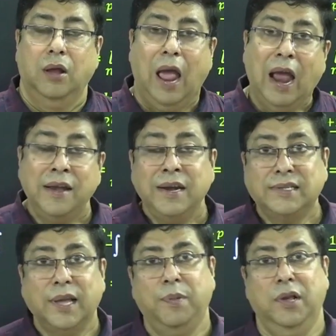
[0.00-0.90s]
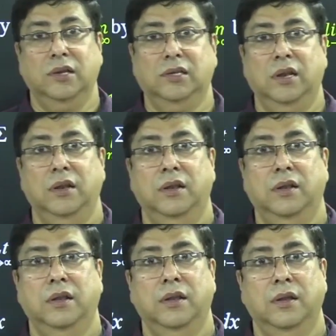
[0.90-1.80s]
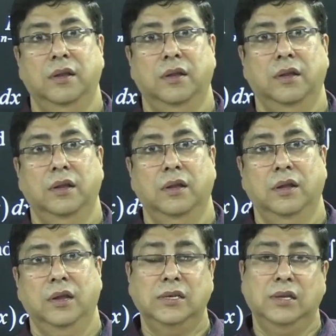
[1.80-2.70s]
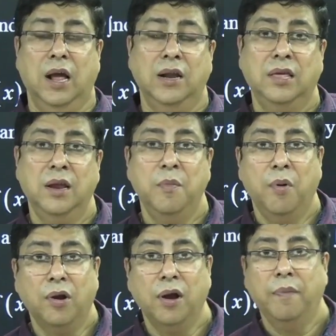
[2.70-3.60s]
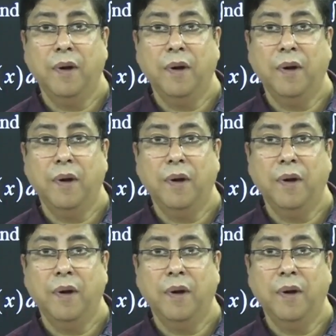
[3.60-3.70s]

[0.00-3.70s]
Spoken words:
and its application is another important